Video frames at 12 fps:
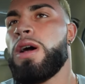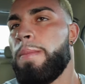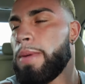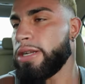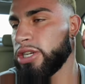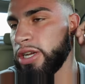
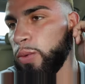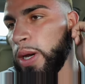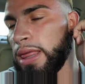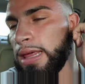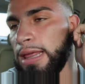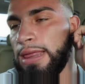I'm benching
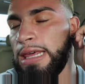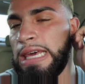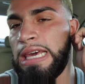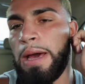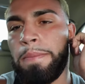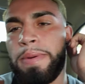with
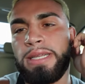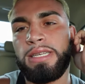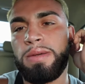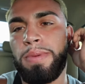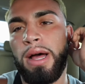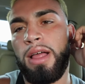the
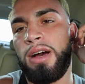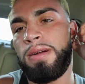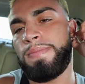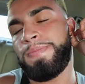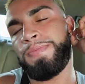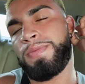Bitsy Bella.
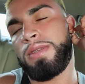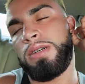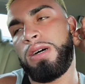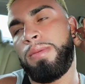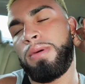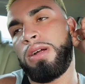
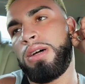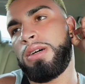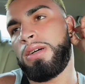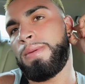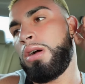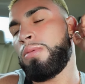I'm
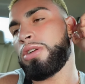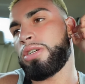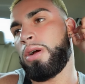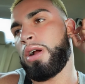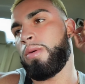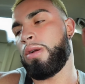gonna I'm gonna
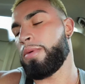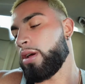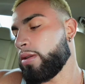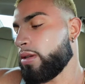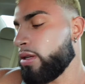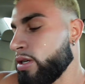show her when we
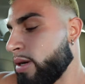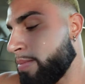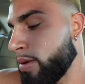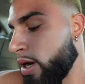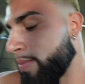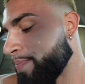go to the
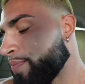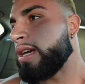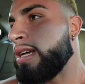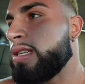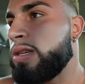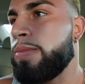gym, but
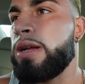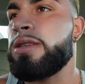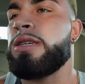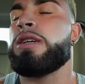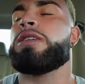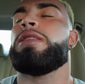easy bench
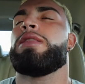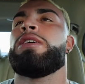session.